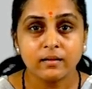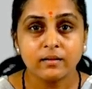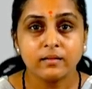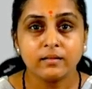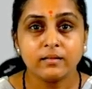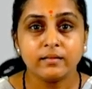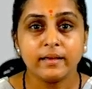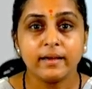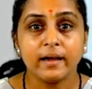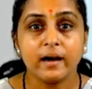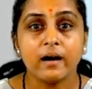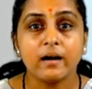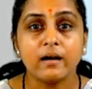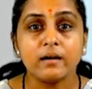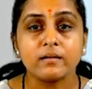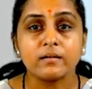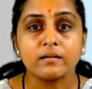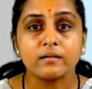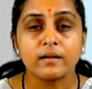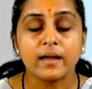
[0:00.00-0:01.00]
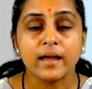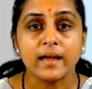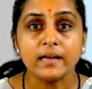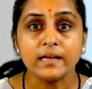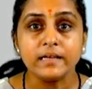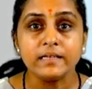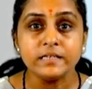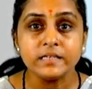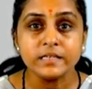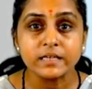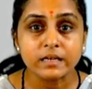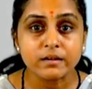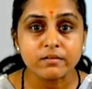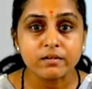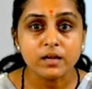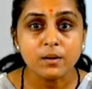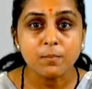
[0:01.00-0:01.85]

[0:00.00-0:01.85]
they are an integral